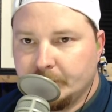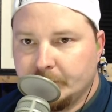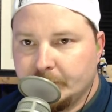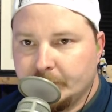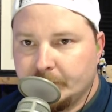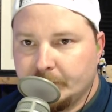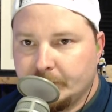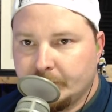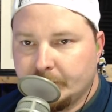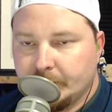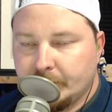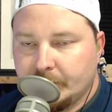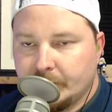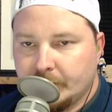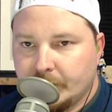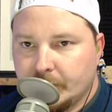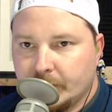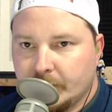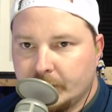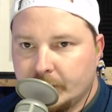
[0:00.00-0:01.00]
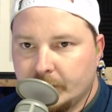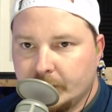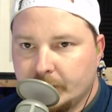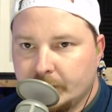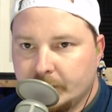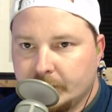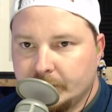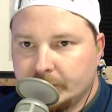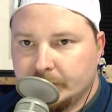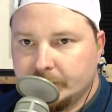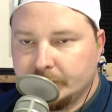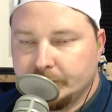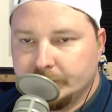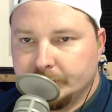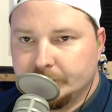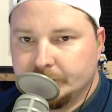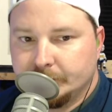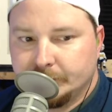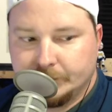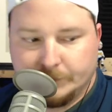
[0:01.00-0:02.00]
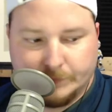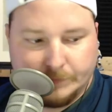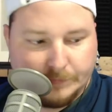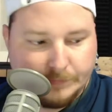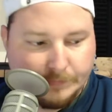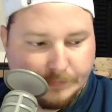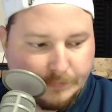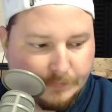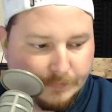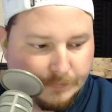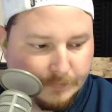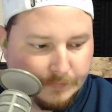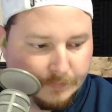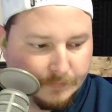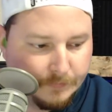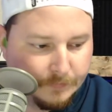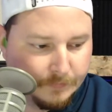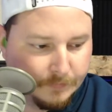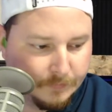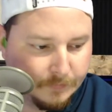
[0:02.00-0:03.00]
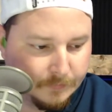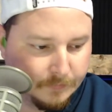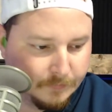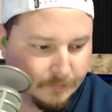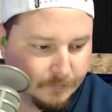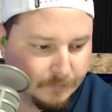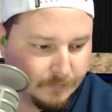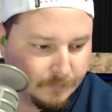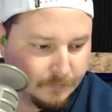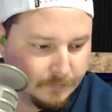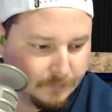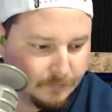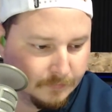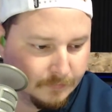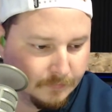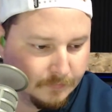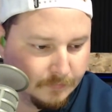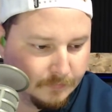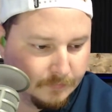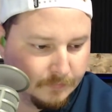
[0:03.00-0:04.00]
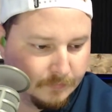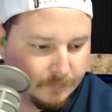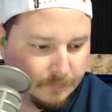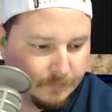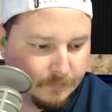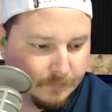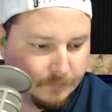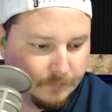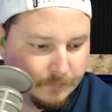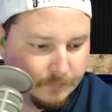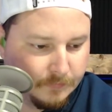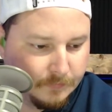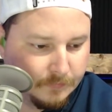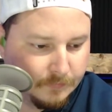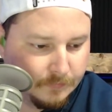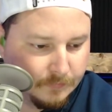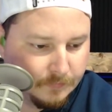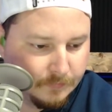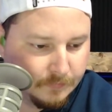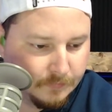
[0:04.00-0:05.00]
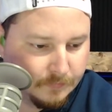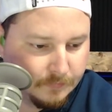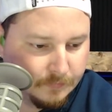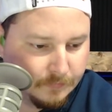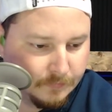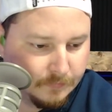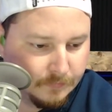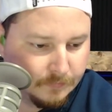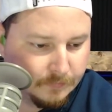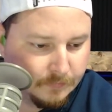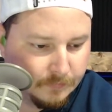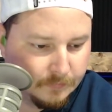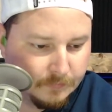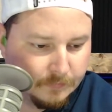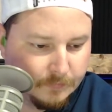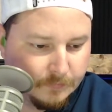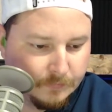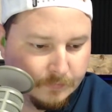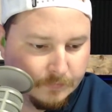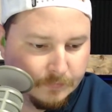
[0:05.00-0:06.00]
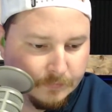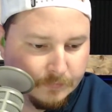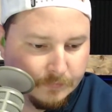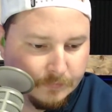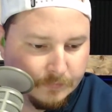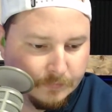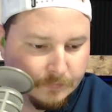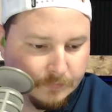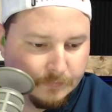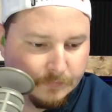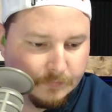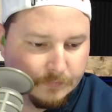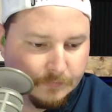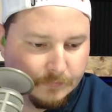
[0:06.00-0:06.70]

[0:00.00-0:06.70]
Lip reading: [no speech]